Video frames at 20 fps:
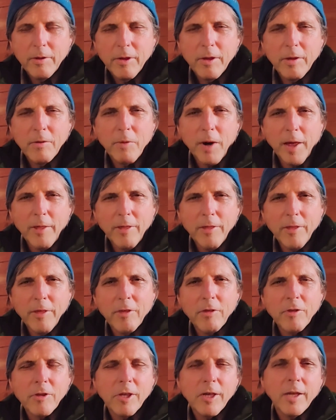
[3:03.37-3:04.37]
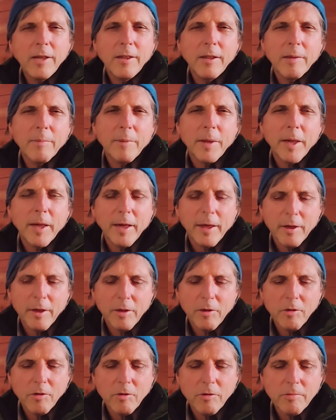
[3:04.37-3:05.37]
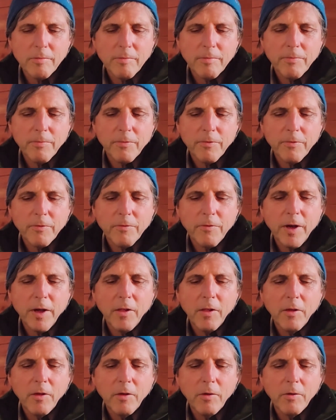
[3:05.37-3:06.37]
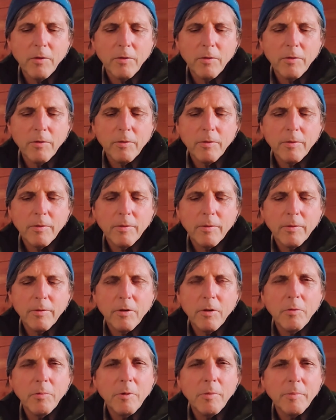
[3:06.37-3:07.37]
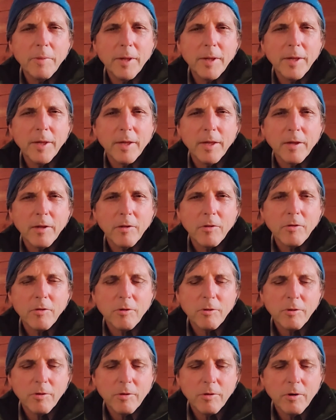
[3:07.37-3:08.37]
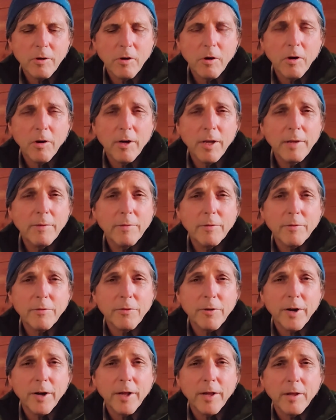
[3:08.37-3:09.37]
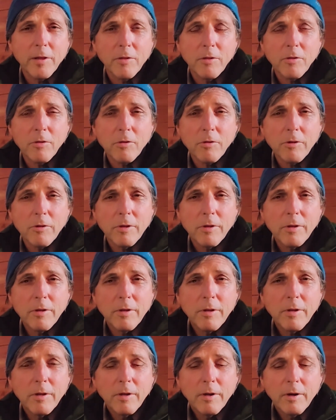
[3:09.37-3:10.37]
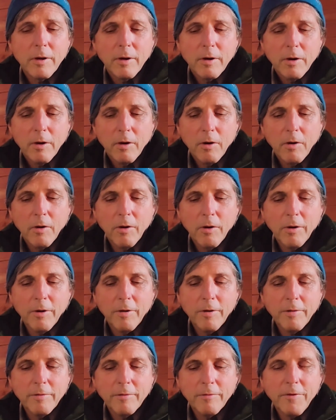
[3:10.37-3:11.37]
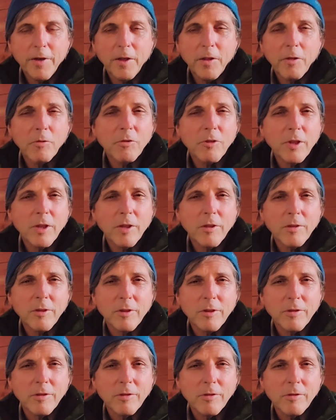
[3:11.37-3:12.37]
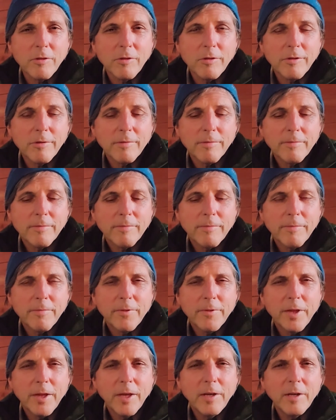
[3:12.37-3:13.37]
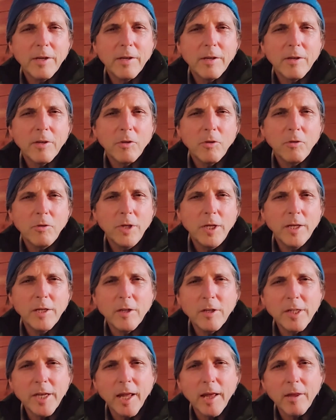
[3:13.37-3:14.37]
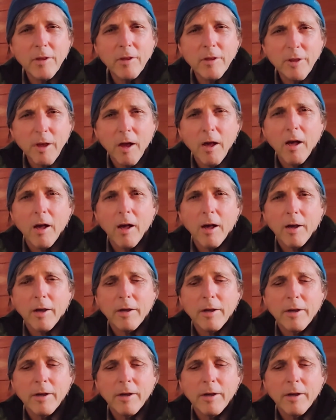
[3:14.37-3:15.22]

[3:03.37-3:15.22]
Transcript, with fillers: rather than seeing them as fellow human beings or even friends or fellow citizens, then you need to take stock.